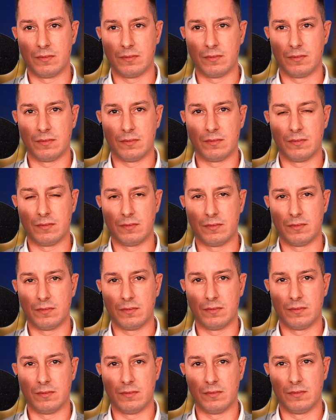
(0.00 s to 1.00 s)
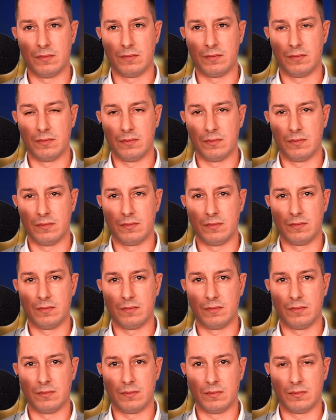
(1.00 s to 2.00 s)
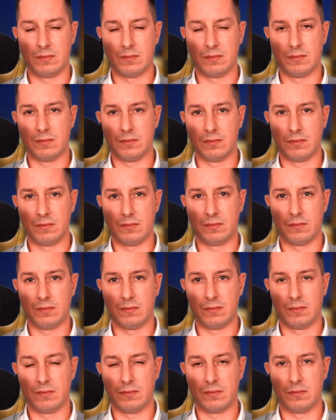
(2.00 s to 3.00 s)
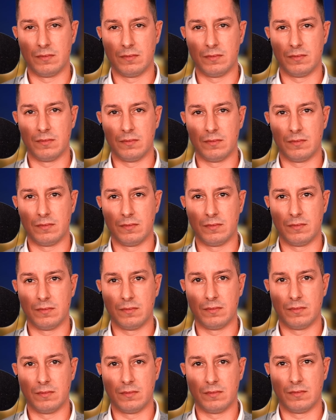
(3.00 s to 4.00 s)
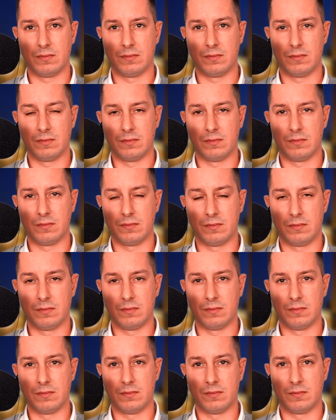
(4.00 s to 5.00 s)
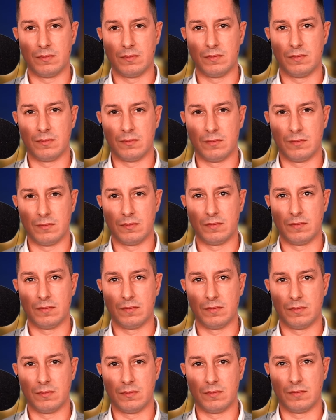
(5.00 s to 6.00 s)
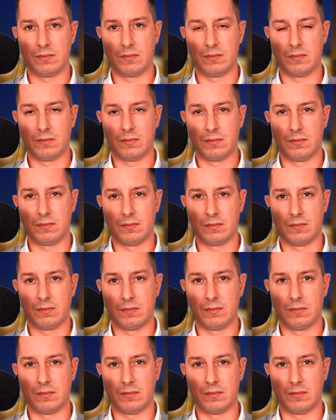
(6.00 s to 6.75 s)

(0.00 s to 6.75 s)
[no speech]